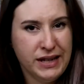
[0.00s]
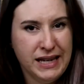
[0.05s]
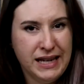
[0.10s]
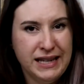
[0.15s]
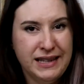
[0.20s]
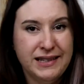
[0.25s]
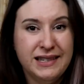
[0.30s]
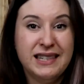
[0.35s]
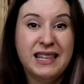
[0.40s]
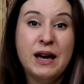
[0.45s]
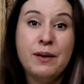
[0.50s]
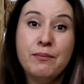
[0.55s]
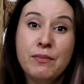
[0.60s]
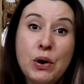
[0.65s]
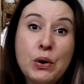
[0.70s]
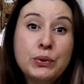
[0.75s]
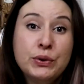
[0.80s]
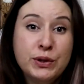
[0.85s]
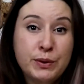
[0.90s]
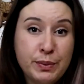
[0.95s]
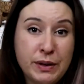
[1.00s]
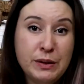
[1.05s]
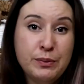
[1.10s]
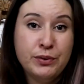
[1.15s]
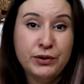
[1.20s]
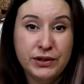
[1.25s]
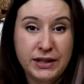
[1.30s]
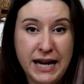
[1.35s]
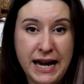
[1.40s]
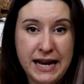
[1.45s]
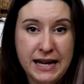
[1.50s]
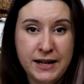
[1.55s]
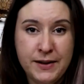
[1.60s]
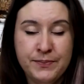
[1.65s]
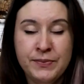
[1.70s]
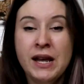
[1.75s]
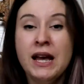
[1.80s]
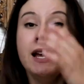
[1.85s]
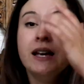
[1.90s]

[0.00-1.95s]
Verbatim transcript: kits that most people take.